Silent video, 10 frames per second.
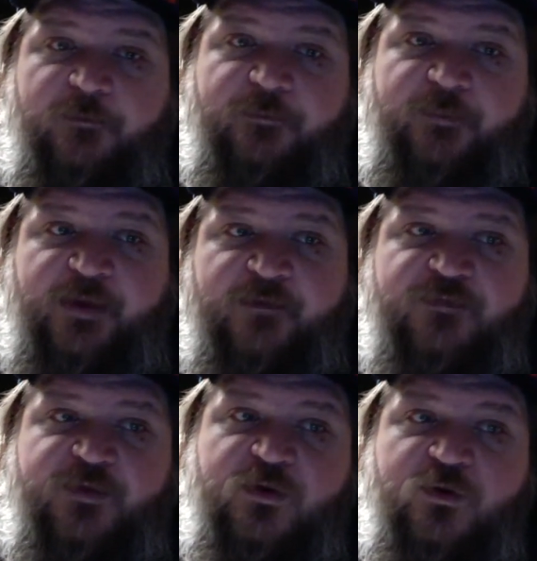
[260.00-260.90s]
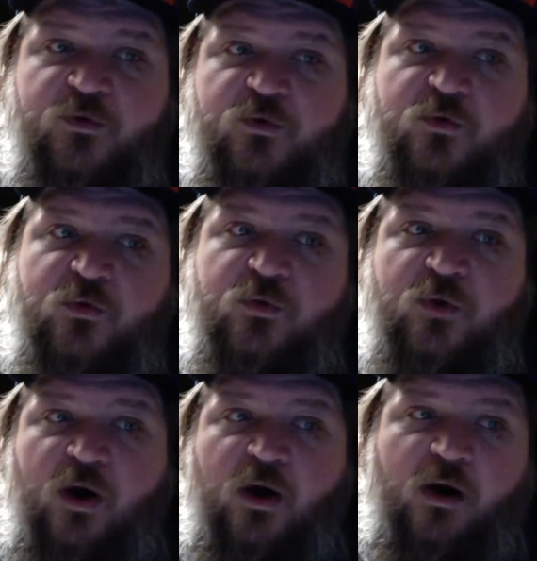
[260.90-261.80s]
If
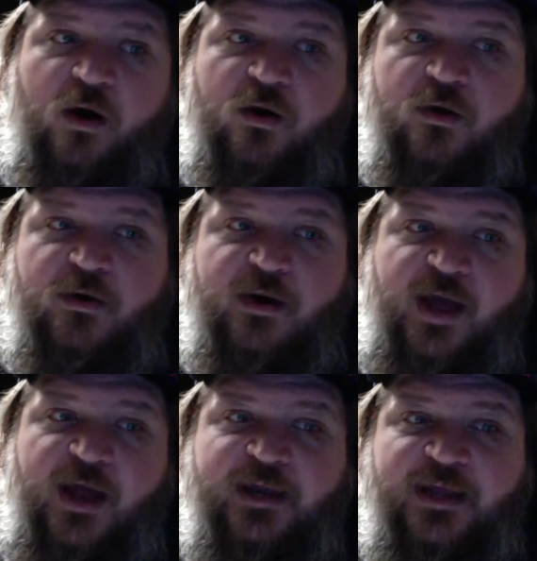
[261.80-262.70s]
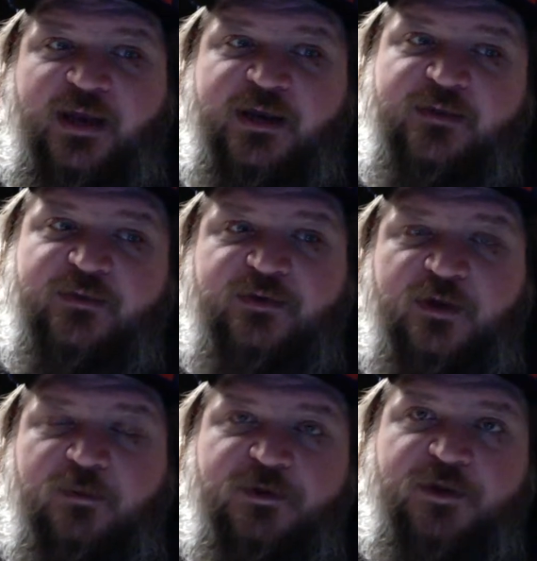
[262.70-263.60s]
you are not getting the
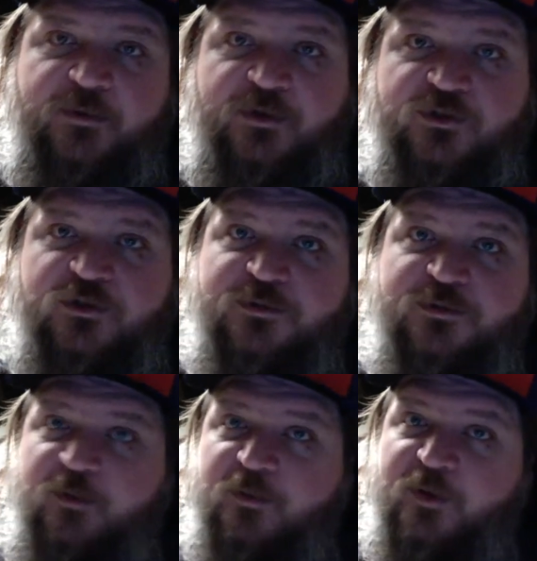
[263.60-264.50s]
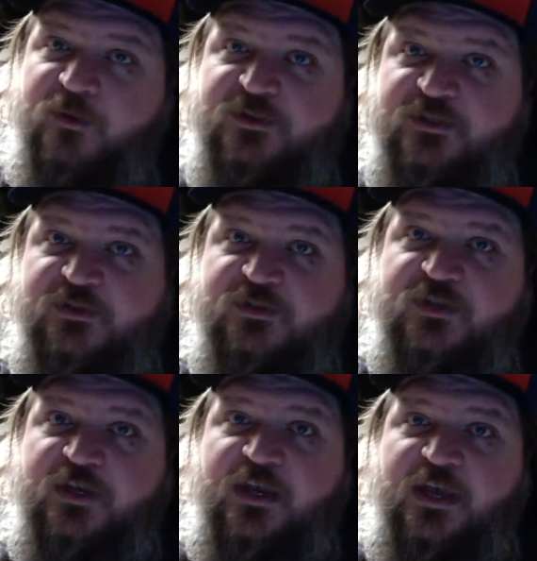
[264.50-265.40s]
double and triple bonuses,
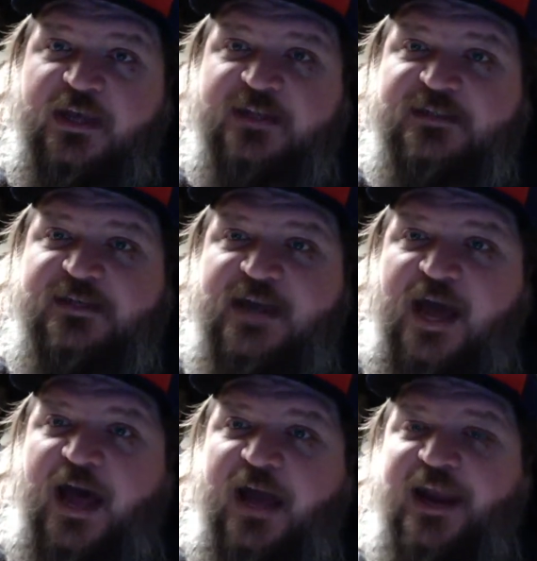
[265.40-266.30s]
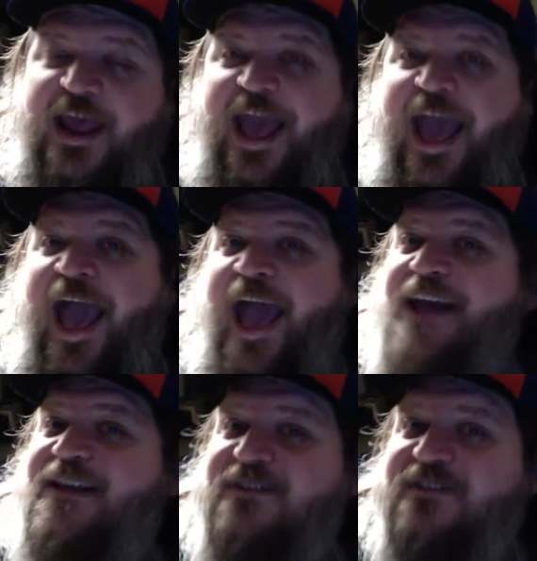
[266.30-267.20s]
it's not
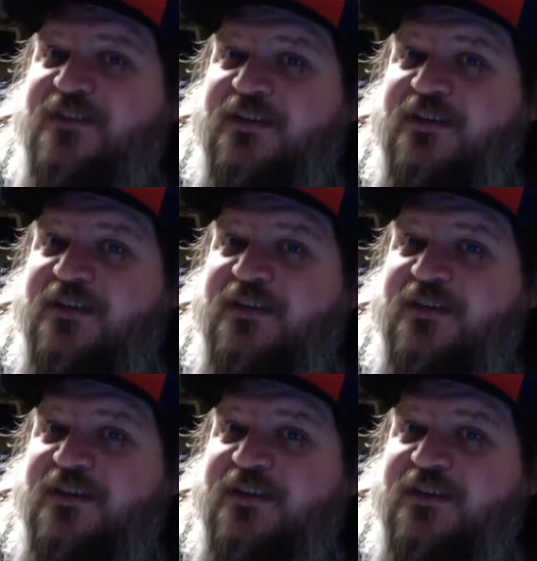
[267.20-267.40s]
as